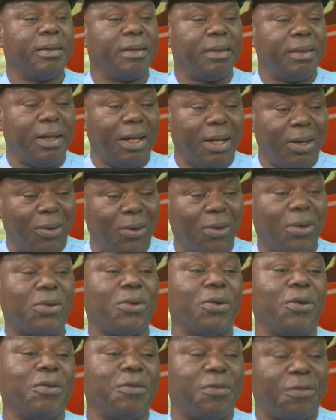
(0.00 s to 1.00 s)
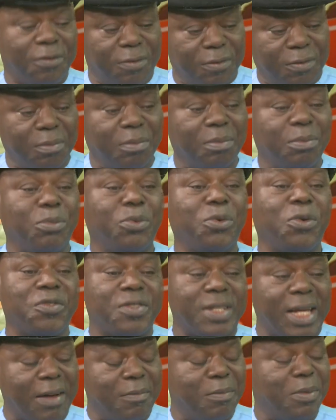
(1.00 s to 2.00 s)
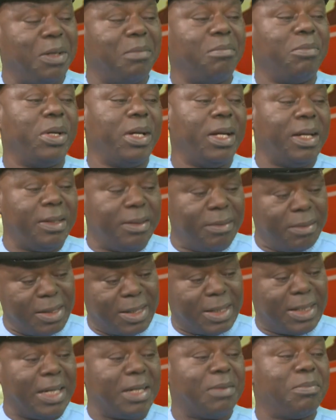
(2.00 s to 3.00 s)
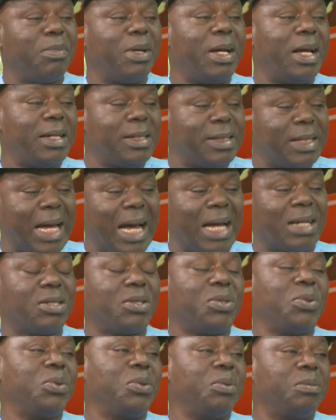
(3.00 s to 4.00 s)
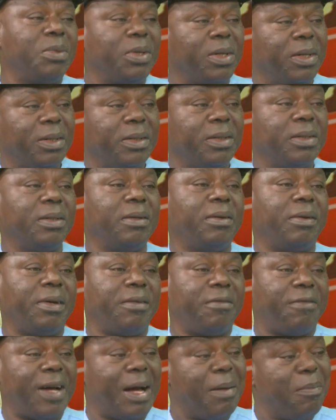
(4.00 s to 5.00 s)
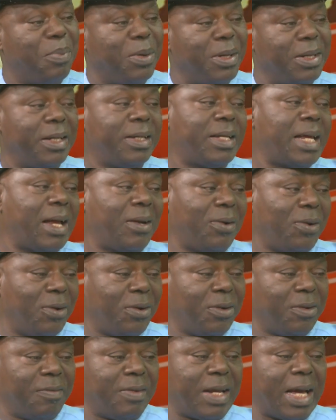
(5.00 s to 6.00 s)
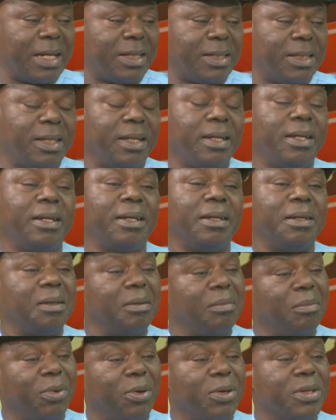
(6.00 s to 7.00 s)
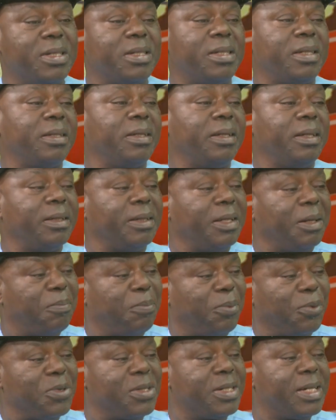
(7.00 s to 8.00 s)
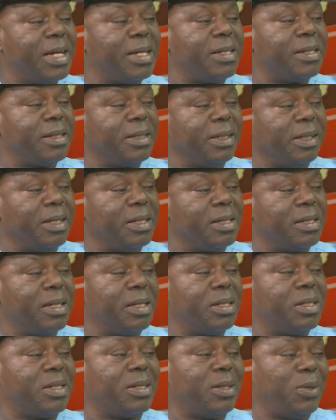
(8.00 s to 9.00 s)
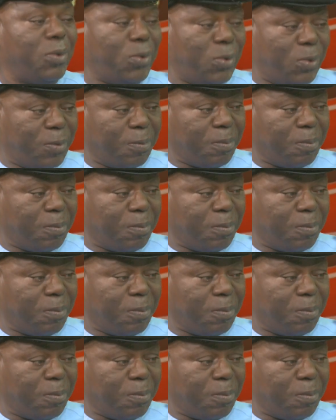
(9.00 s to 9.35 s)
a lot of moves have been made, statements as to revamping it and all of that. But the process is slow.